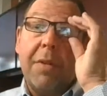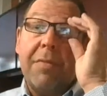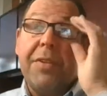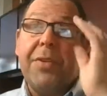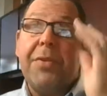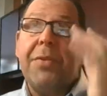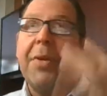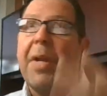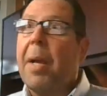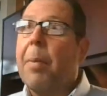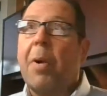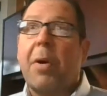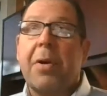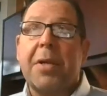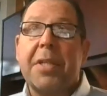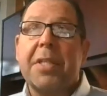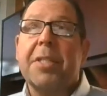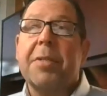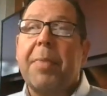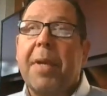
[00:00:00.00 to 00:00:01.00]
If you do not
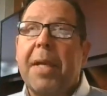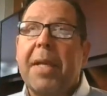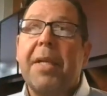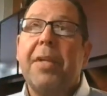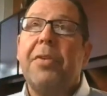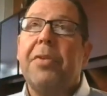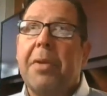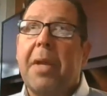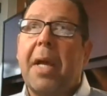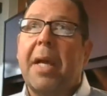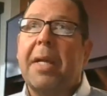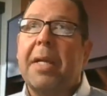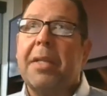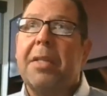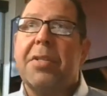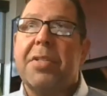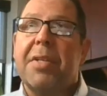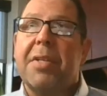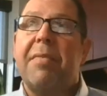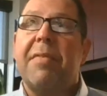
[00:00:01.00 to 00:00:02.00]
participate, you do not get
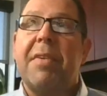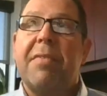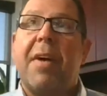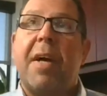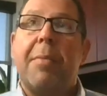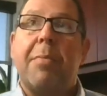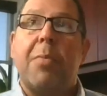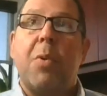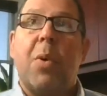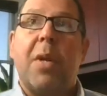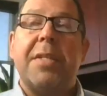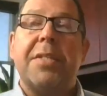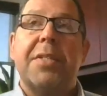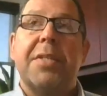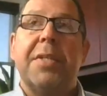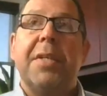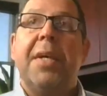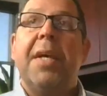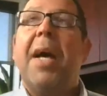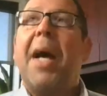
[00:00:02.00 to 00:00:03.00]
the 75 points.
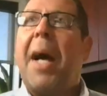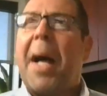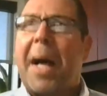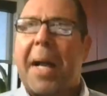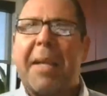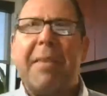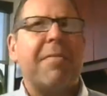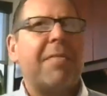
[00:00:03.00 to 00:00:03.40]
I am